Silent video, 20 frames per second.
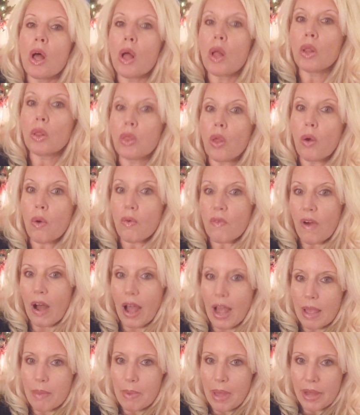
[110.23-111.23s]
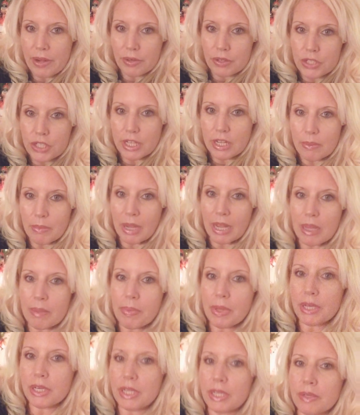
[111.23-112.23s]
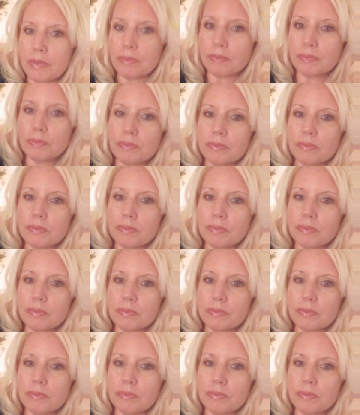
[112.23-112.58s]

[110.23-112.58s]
vibe energy in my opinion.